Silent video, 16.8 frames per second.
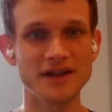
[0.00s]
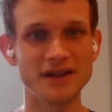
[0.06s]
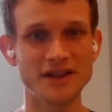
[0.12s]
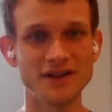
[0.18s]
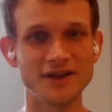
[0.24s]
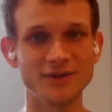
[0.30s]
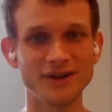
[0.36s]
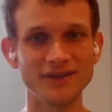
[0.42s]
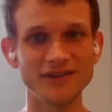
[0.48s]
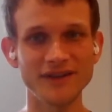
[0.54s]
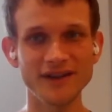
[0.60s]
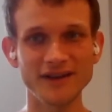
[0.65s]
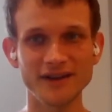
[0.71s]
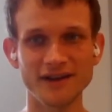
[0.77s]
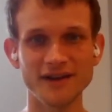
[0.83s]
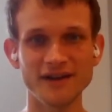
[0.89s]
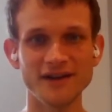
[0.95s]
So I
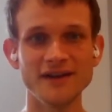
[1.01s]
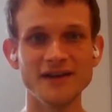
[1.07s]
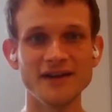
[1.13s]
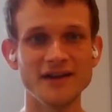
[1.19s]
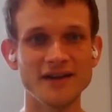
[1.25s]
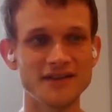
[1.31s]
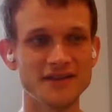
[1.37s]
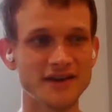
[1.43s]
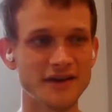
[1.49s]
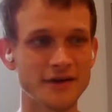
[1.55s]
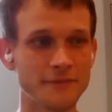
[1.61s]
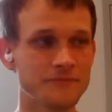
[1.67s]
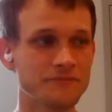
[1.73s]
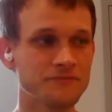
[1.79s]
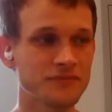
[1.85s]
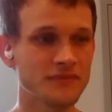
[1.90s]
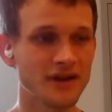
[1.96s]
think to
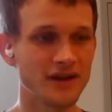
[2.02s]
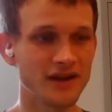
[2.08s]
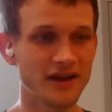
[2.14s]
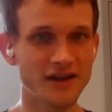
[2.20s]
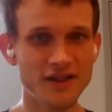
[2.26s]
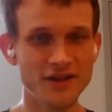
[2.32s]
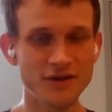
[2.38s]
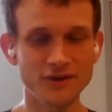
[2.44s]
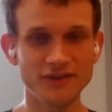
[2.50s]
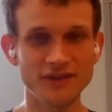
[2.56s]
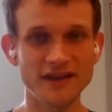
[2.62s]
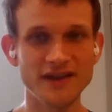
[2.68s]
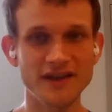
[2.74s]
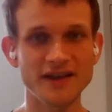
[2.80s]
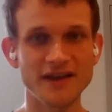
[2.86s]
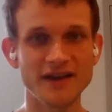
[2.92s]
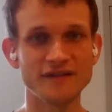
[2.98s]
answer
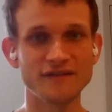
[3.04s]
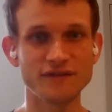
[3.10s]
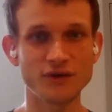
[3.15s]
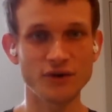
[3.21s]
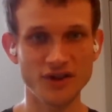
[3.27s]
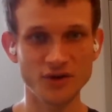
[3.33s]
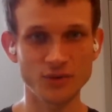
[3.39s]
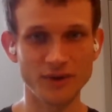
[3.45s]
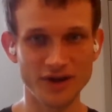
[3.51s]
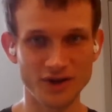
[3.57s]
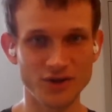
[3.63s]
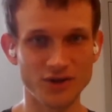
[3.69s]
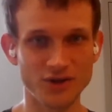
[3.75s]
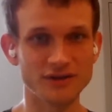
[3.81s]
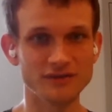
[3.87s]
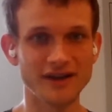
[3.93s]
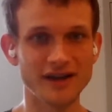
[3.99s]
the first
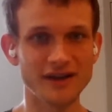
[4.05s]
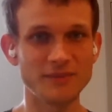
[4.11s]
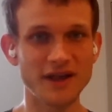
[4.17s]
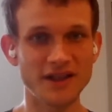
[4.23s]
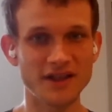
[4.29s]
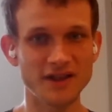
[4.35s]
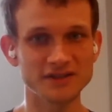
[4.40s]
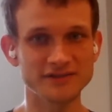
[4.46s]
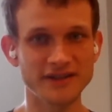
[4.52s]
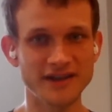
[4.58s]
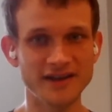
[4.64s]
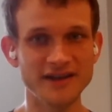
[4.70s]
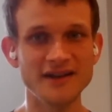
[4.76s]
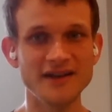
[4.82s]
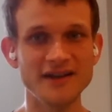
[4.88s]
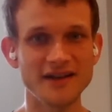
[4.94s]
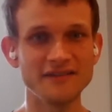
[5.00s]
question, basically,
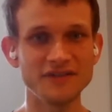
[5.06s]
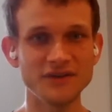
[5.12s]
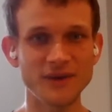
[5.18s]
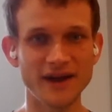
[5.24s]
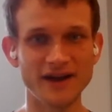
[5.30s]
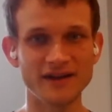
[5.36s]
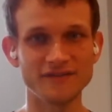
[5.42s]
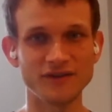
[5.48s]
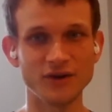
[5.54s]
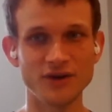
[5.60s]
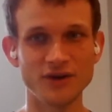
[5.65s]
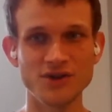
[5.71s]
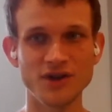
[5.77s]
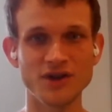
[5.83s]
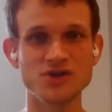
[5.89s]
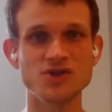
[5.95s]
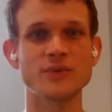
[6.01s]
if you have
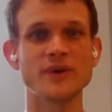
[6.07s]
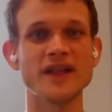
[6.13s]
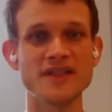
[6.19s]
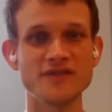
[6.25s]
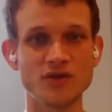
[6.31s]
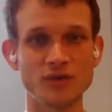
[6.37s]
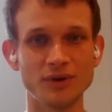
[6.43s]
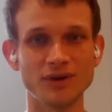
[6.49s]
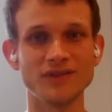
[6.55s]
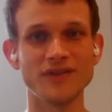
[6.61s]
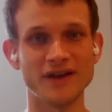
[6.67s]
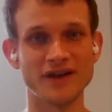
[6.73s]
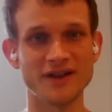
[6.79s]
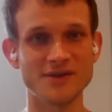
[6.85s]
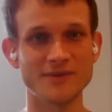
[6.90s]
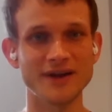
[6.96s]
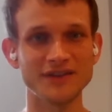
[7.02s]
on-chain transferable
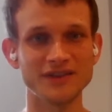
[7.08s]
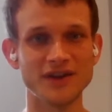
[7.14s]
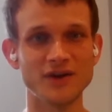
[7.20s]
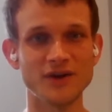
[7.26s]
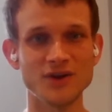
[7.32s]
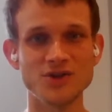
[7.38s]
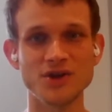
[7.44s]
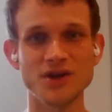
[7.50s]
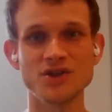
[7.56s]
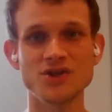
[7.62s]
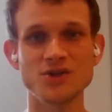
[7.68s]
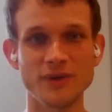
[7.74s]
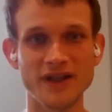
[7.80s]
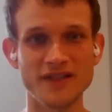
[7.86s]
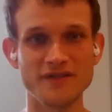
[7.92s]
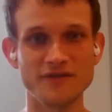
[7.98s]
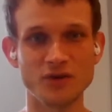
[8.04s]
things, right, then on-chain
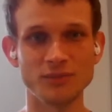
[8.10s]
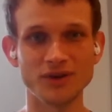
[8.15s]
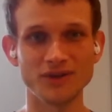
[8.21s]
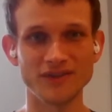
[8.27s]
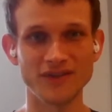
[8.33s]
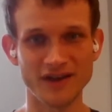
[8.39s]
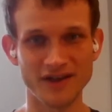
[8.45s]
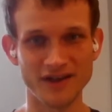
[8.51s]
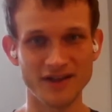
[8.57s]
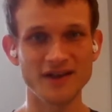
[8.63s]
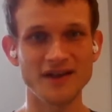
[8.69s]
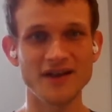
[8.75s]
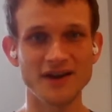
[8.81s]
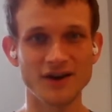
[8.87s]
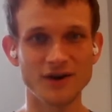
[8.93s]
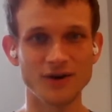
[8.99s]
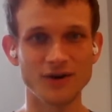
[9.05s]
transferable things
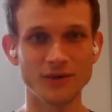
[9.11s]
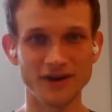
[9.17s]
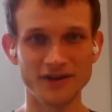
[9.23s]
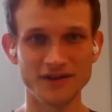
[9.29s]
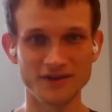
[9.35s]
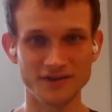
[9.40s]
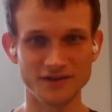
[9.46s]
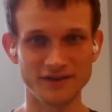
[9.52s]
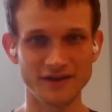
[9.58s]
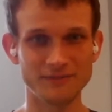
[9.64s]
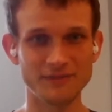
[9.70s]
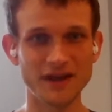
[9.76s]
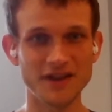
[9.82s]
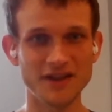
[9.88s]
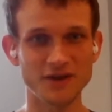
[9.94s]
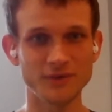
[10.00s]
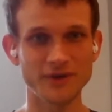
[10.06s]
are going to
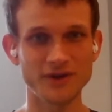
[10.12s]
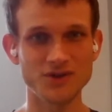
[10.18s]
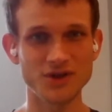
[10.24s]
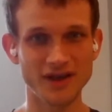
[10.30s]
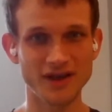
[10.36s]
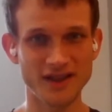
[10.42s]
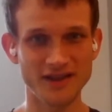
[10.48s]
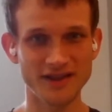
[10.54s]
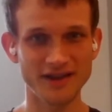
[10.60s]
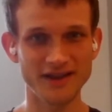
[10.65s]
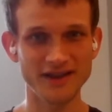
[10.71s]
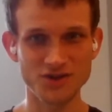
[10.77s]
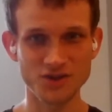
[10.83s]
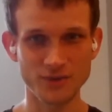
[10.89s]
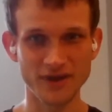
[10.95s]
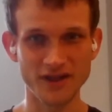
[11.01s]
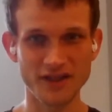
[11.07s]
basically just
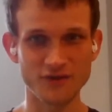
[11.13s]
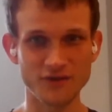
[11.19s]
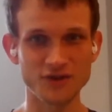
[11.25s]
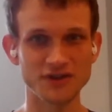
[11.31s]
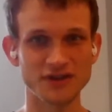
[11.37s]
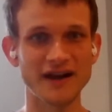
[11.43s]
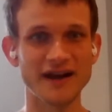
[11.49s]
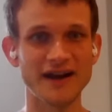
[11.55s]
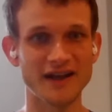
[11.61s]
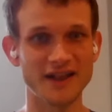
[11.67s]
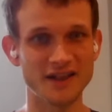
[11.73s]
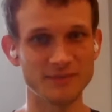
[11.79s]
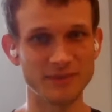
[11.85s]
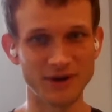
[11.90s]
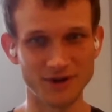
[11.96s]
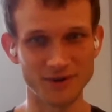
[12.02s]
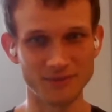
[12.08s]
get transferred to the
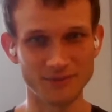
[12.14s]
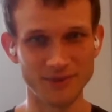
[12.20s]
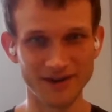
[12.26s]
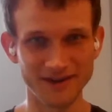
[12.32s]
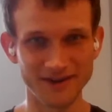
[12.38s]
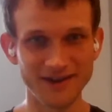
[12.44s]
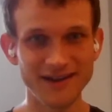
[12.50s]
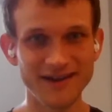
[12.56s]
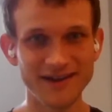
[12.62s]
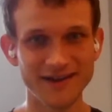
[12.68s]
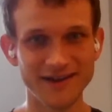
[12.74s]
highest bidder, right?